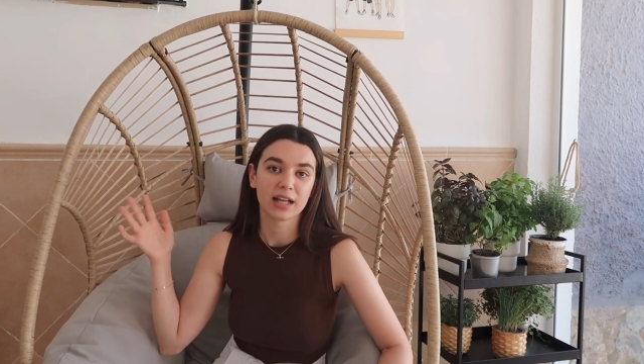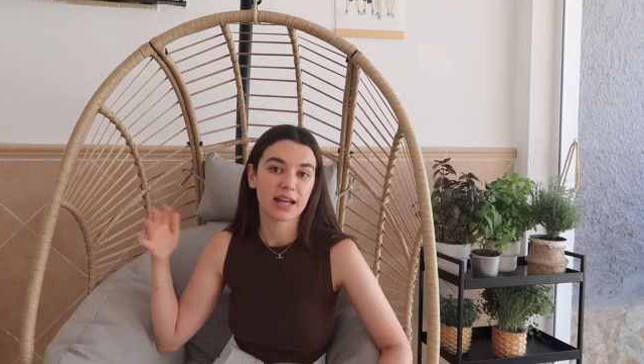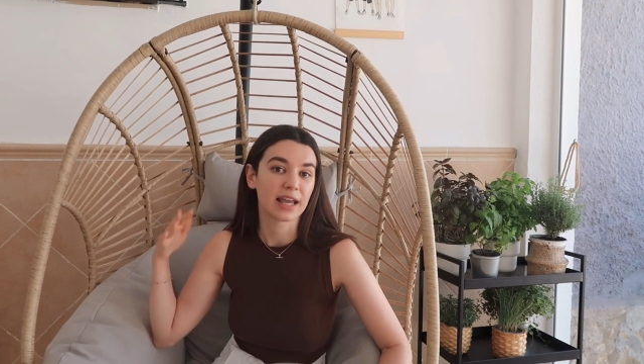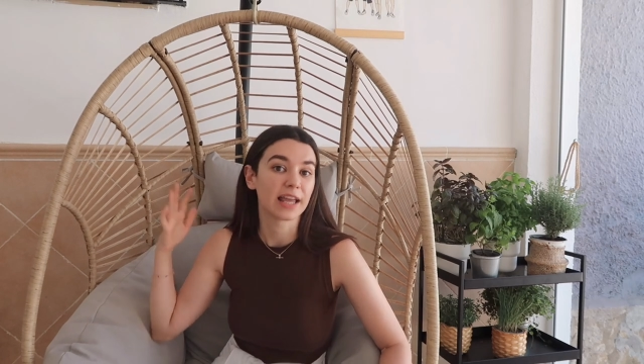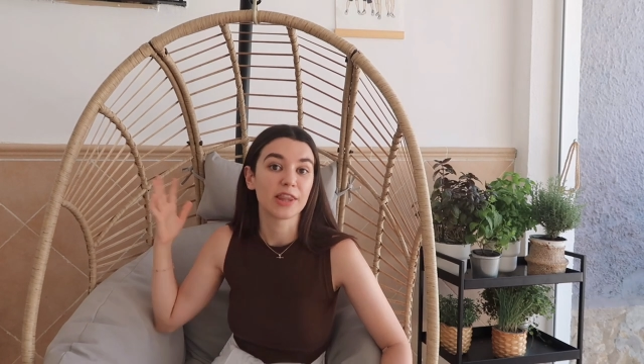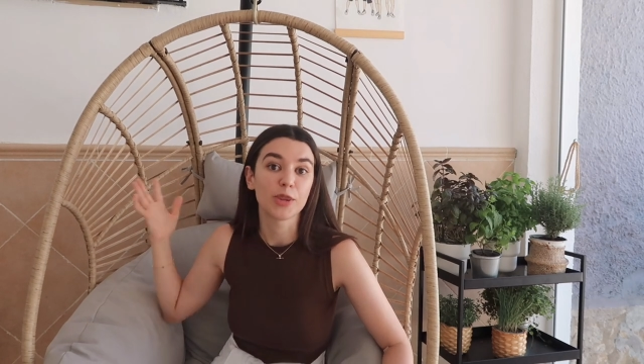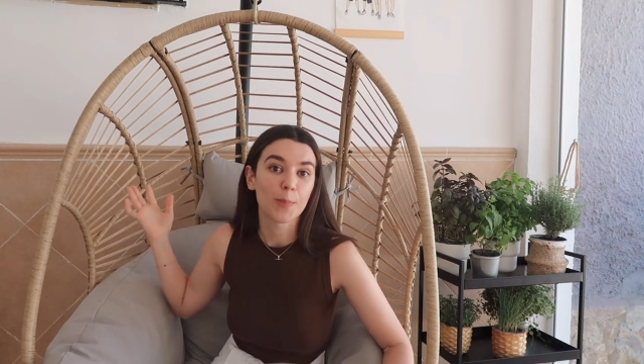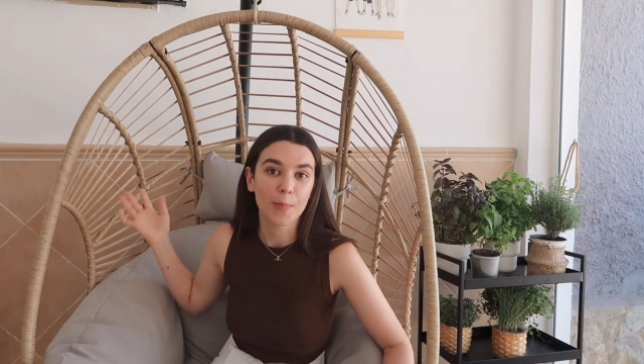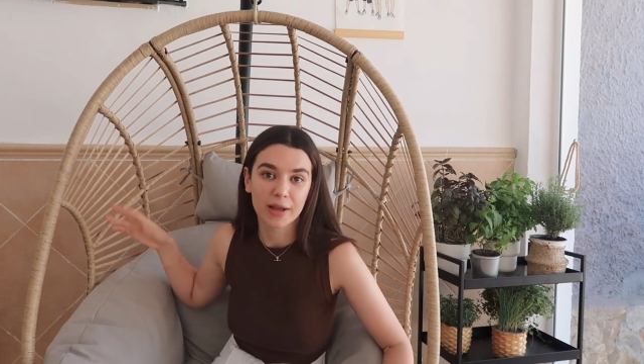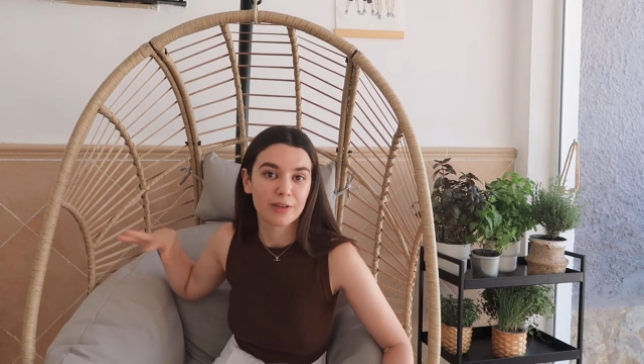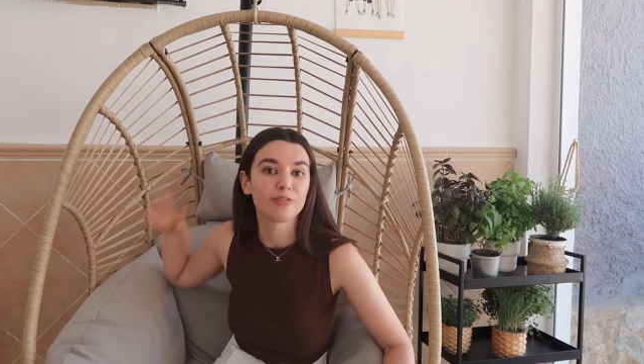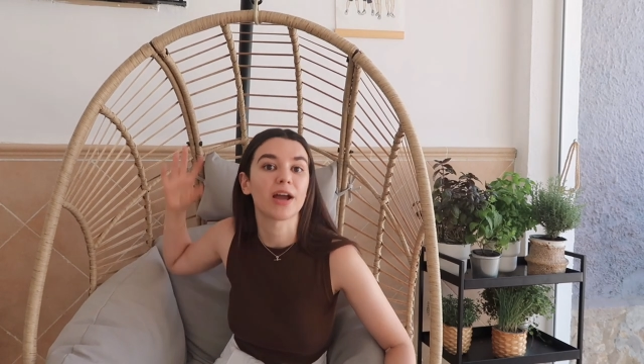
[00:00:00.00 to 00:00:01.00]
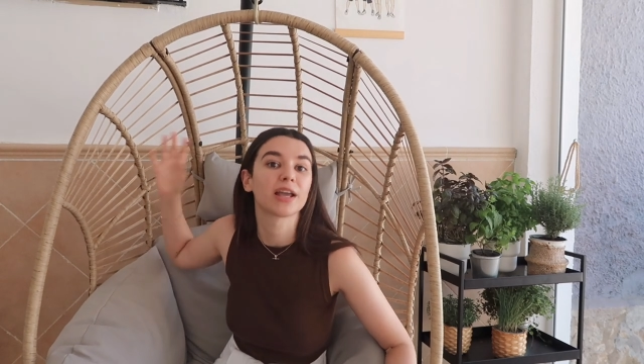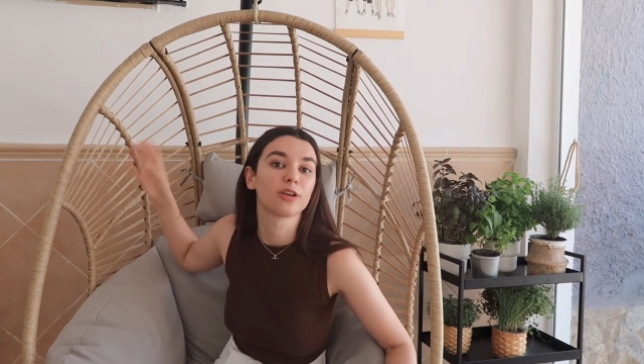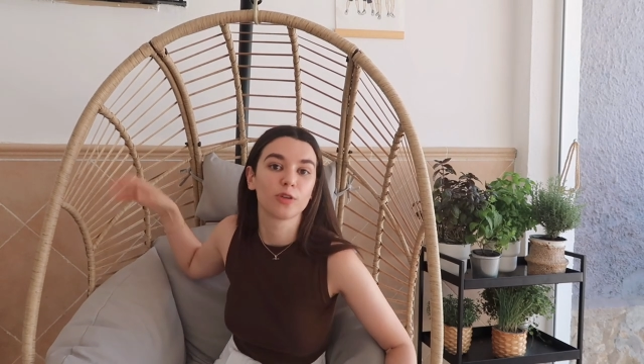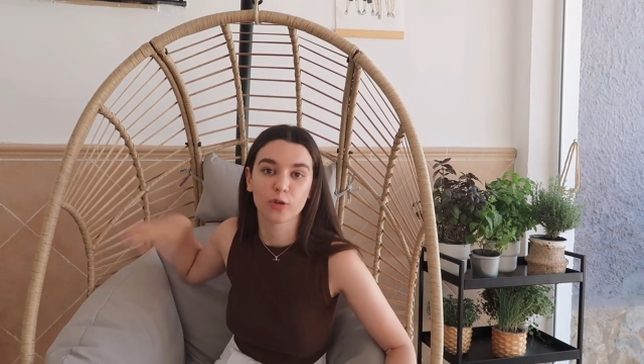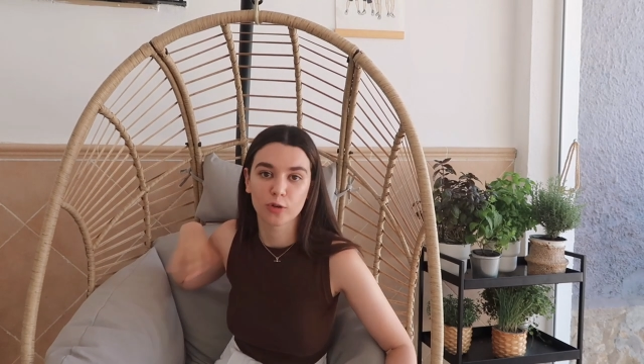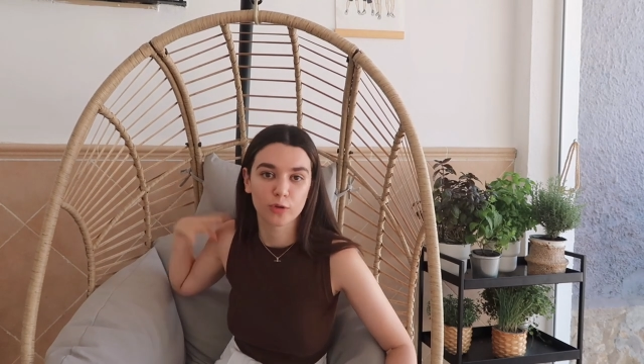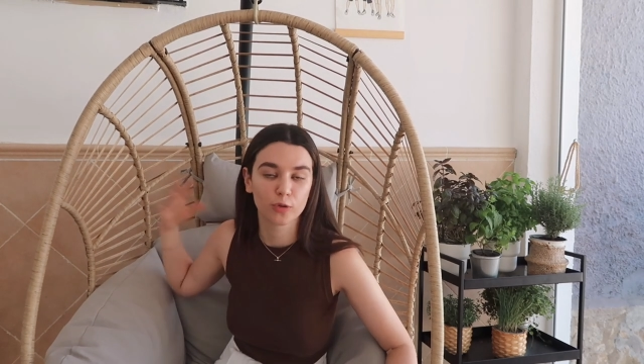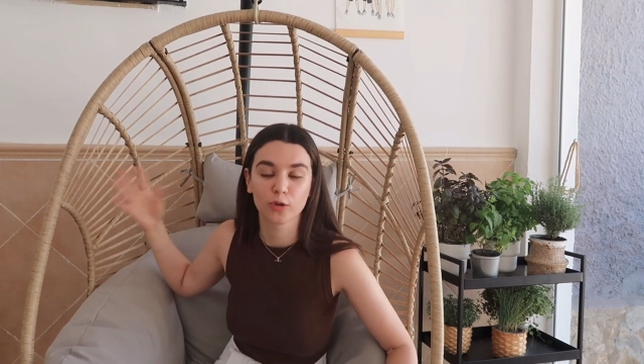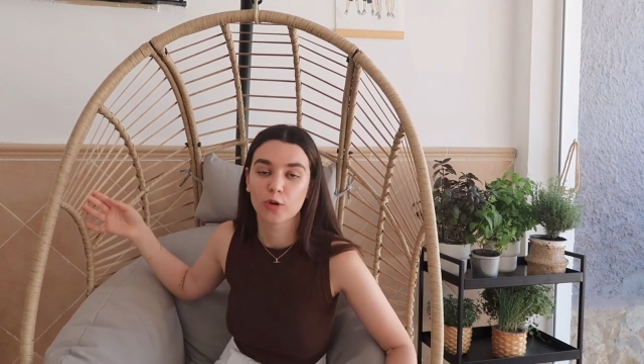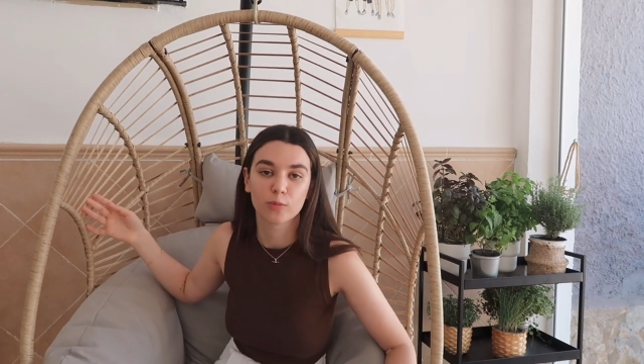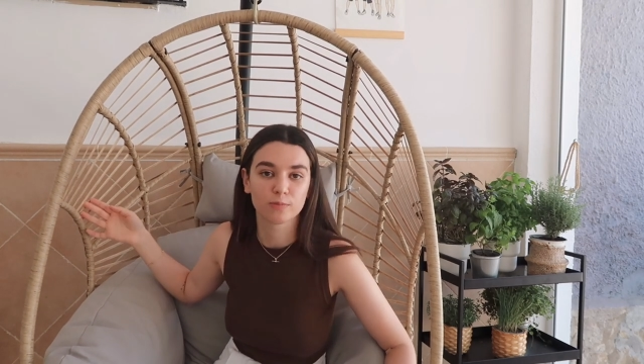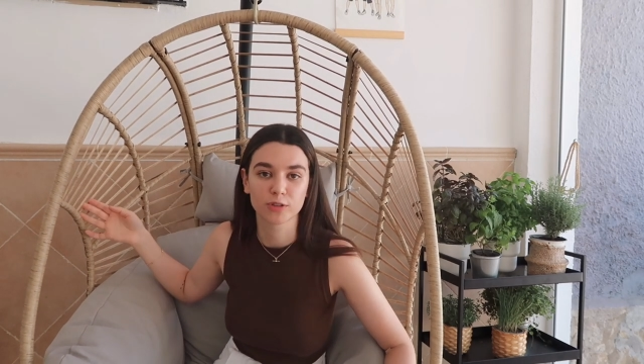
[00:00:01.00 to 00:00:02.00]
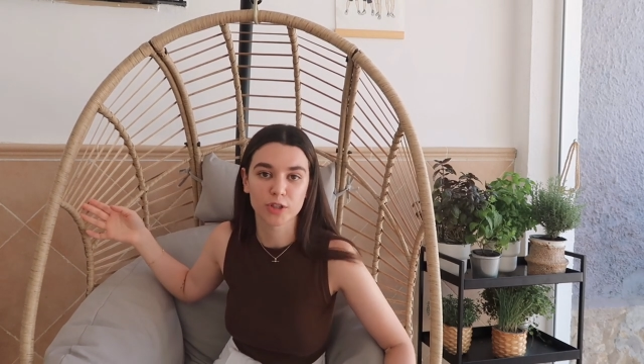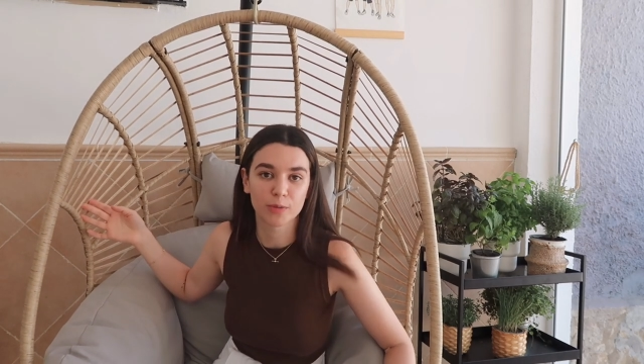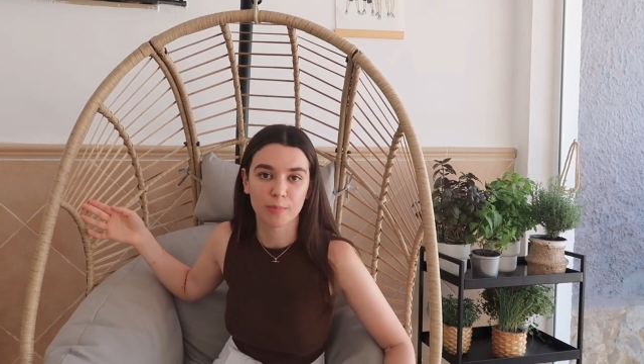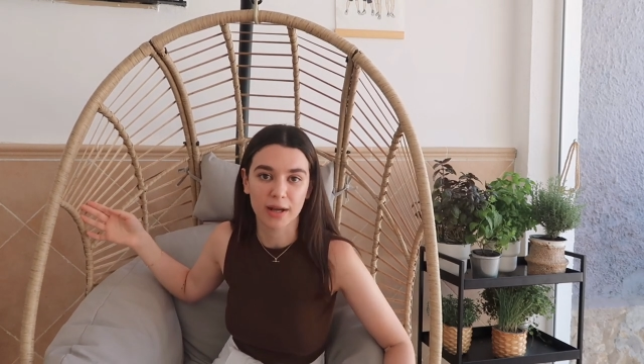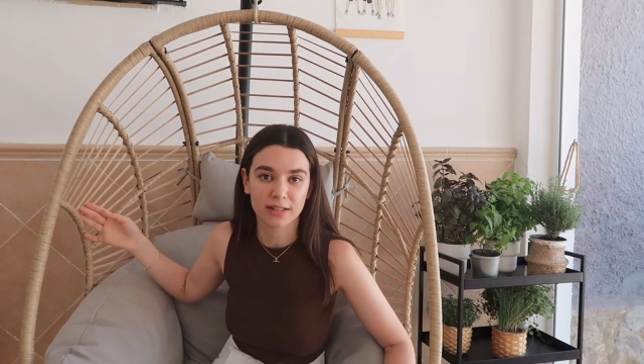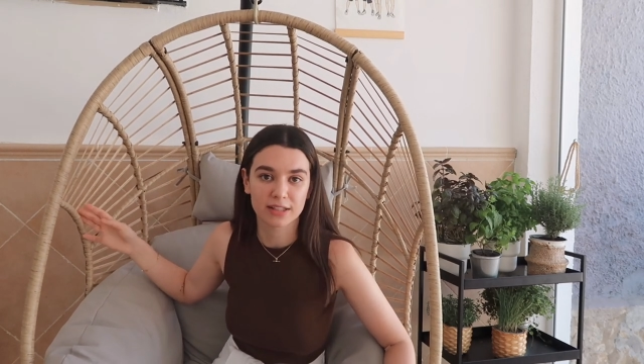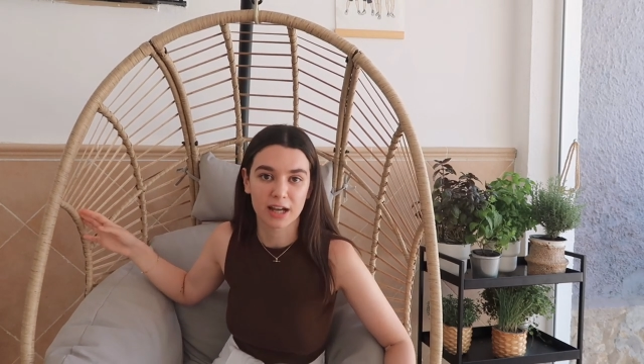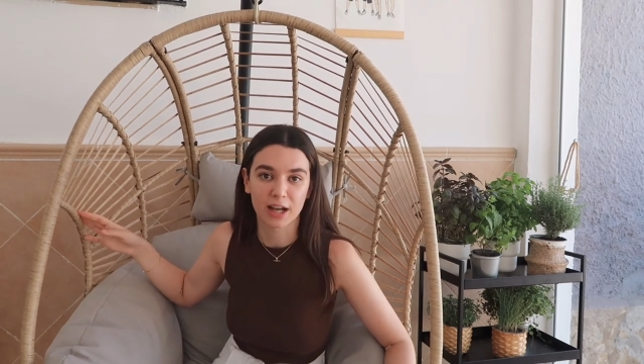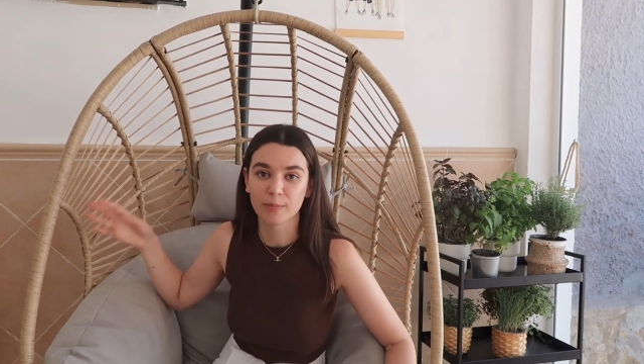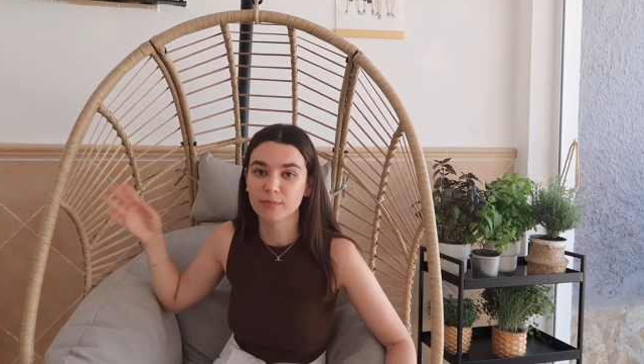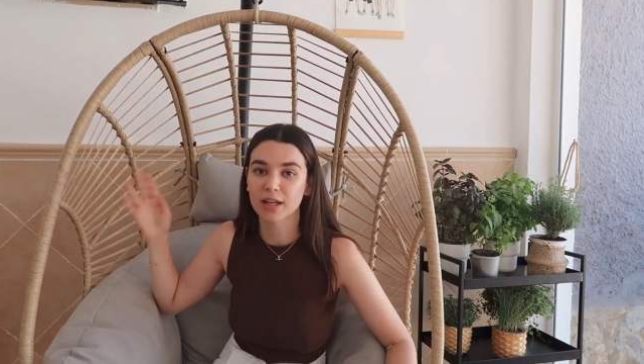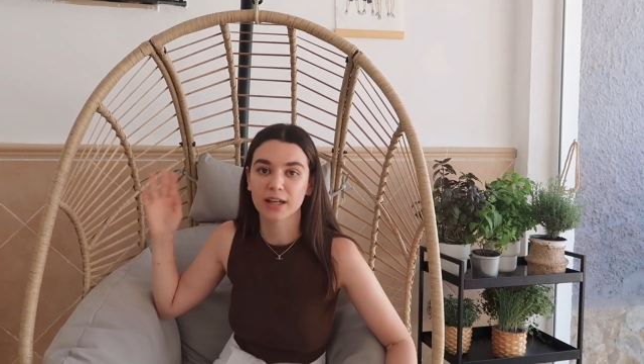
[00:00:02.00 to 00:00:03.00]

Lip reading: like if I could turn back time,